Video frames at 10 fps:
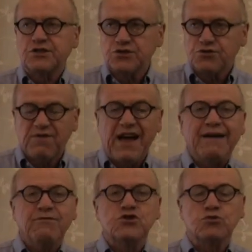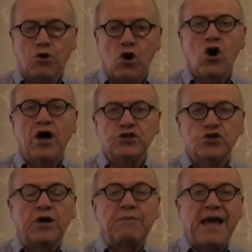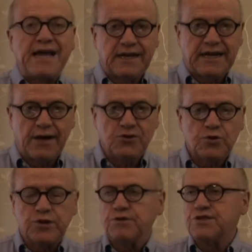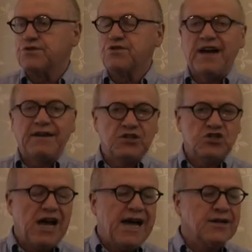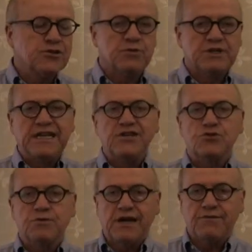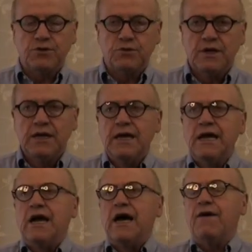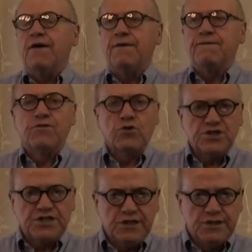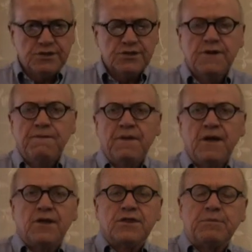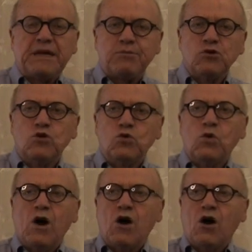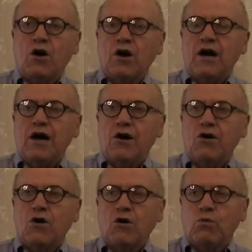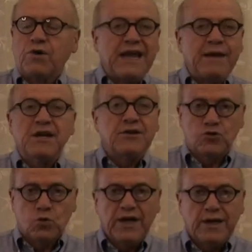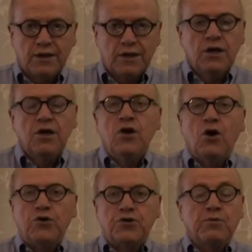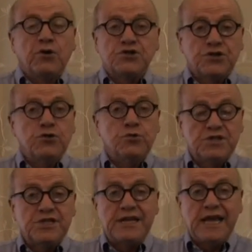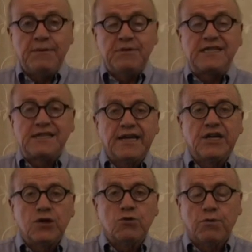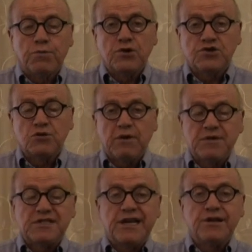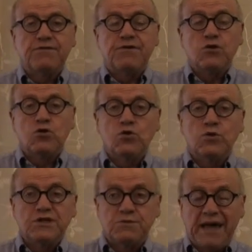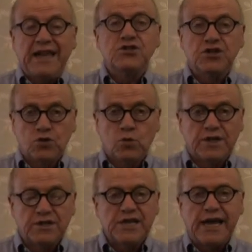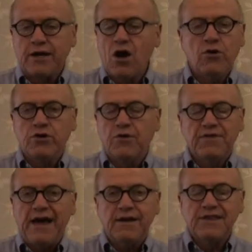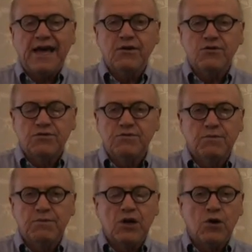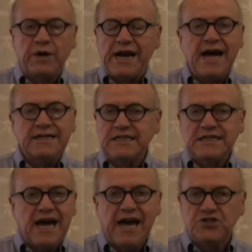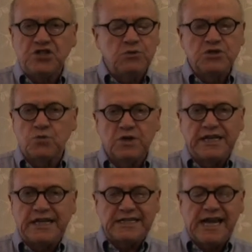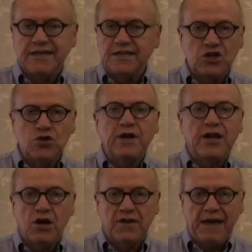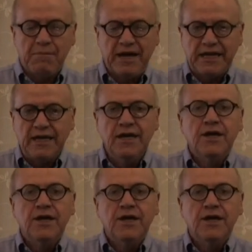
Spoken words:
survivors who are on joint bank accounts, whether it's a surviving child or a niece or a nephew, versus the people who were named under the will, or the person who is the named executor or personal representative who is managing the will, saying, "Oh no, that you know, when Auntie died, she wasn't really intending that you get all that money.